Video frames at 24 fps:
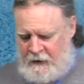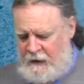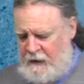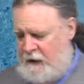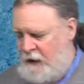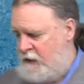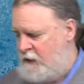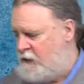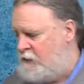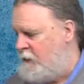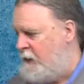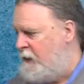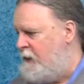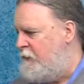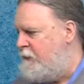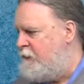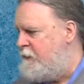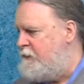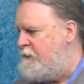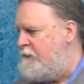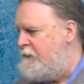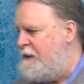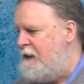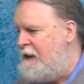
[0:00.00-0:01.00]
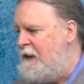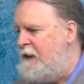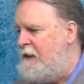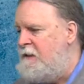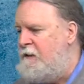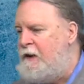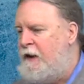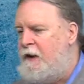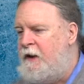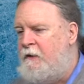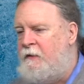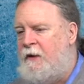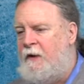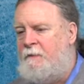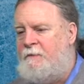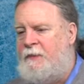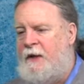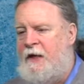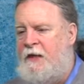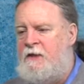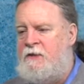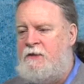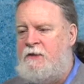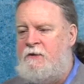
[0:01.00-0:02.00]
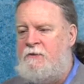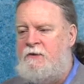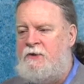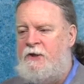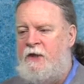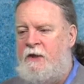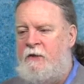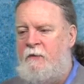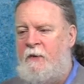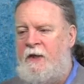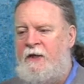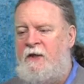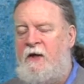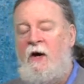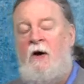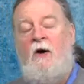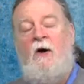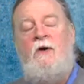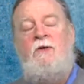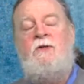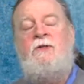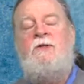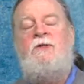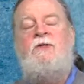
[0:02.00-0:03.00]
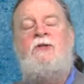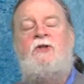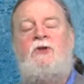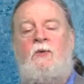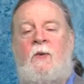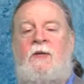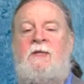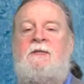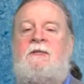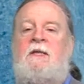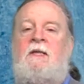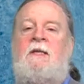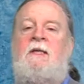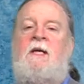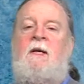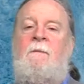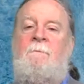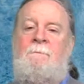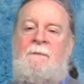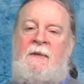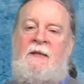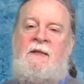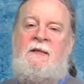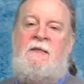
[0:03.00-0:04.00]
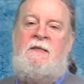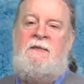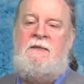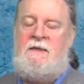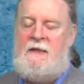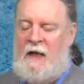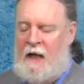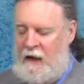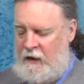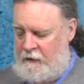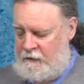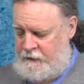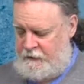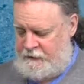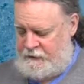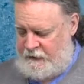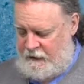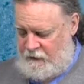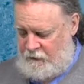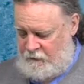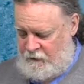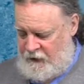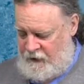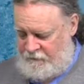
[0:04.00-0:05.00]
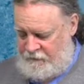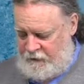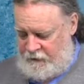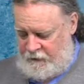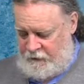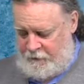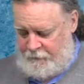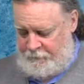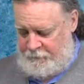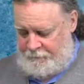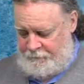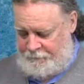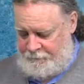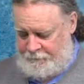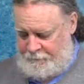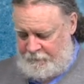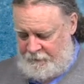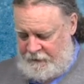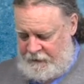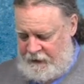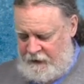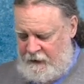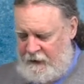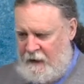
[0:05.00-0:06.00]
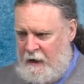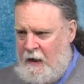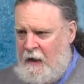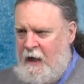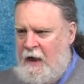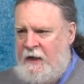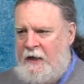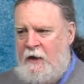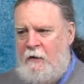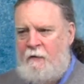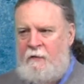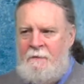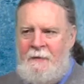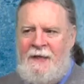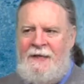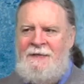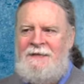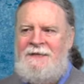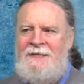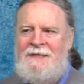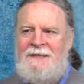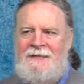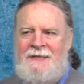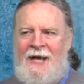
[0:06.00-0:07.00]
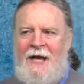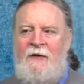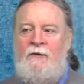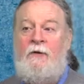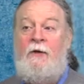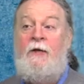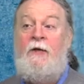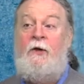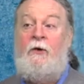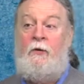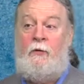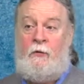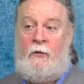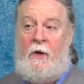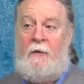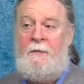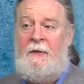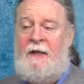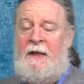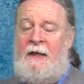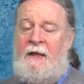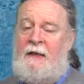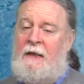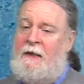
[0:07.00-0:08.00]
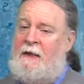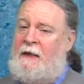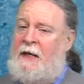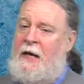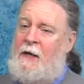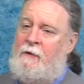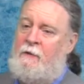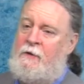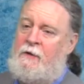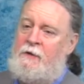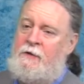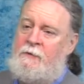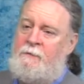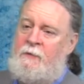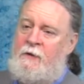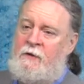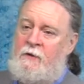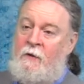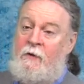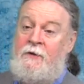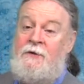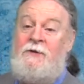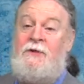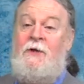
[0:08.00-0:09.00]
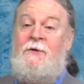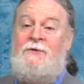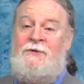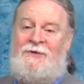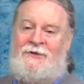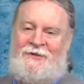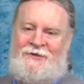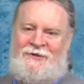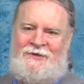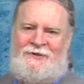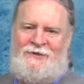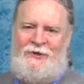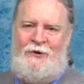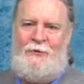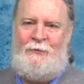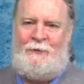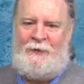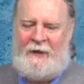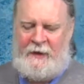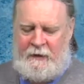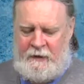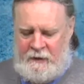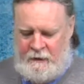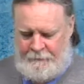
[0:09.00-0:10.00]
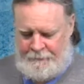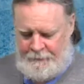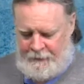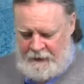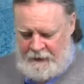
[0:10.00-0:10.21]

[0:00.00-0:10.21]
In 2013, they are on pace to generate $120 million in revenue. Now, what makes this not only crummy and clownish, but also stupid,